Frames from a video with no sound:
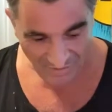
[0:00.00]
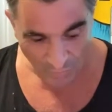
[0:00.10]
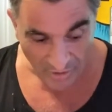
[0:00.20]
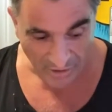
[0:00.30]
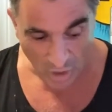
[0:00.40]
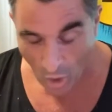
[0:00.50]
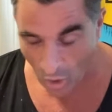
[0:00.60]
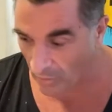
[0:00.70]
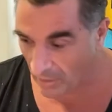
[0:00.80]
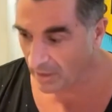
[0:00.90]
really
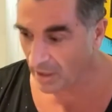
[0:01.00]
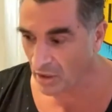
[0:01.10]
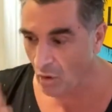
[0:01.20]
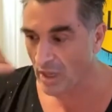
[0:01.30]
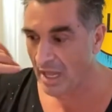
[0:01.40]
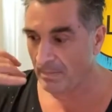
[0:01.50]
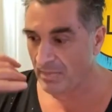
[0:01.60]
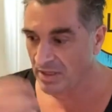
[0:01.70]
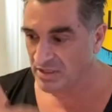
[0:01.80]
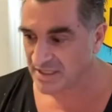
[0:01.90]
cold. I call up
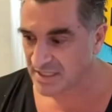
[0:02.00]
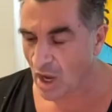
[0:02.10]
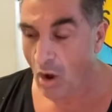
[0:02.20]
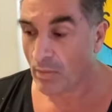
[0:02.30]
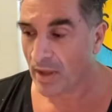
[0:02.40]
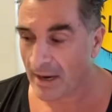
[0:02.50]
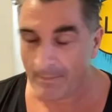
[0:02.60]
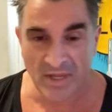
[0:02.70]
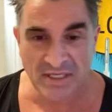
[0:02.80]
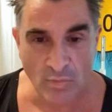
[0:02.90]
and she said,
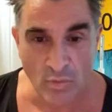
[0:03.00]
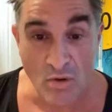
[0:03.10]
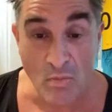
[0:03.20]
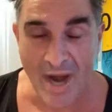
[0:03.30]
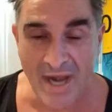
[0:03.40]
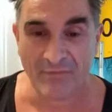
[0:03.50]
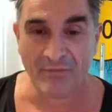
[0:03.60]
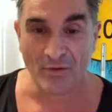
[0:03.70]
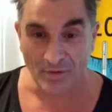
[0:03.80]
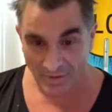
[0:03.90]
"Oh, there's a room waiting
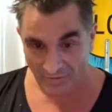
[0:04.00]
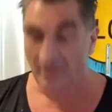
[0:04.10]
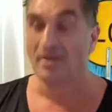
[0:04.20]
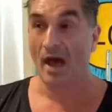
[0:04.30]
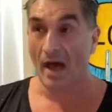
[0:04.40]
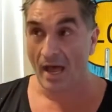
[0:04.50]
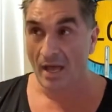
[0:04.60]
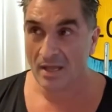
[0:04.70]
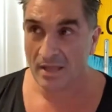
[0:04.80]
for you." I said, "Yeah."